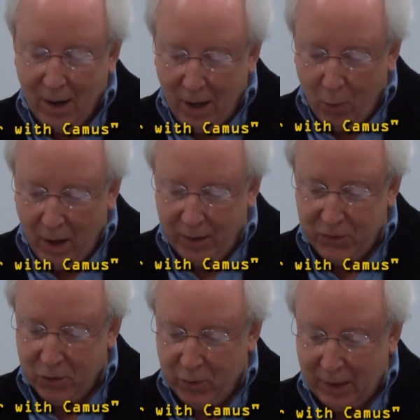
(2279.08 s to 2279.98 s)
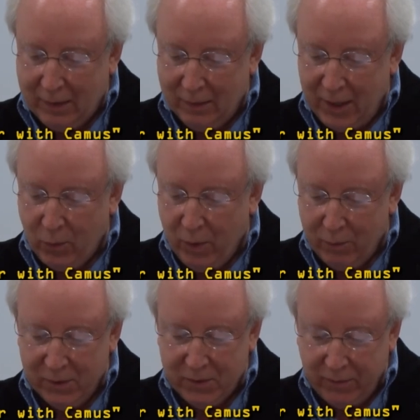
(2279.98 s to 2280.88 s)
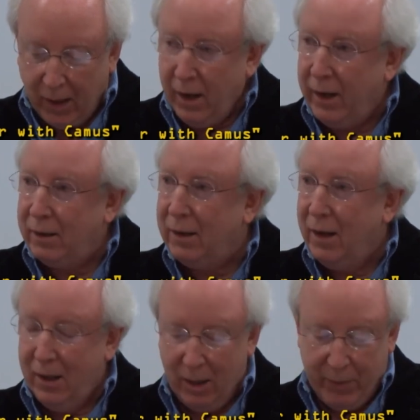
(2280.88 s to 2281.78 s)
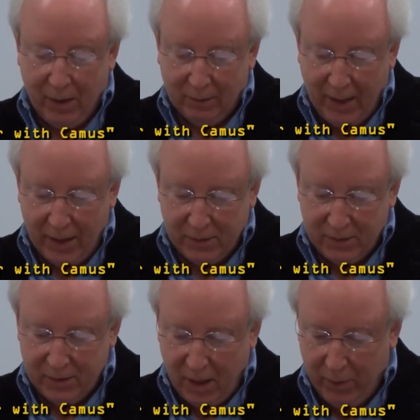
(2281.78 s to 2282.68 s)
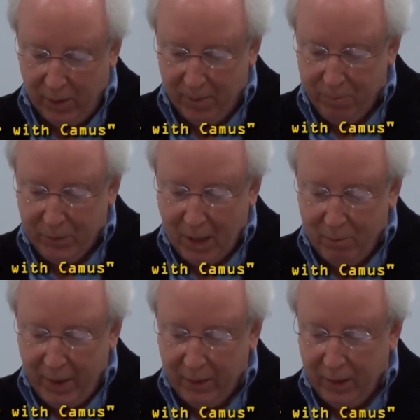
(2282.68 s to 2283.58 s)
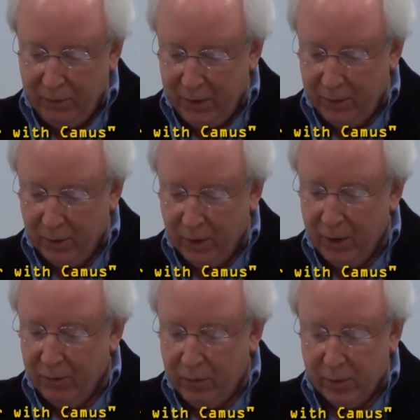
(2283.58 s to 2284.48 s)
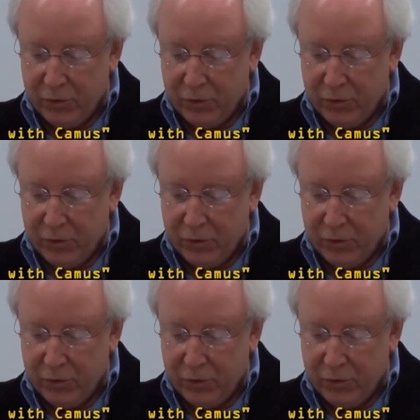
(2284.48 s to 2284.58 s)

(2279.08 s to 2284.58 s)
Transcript: I wanted to recollect what was fine about last summer, making dinner for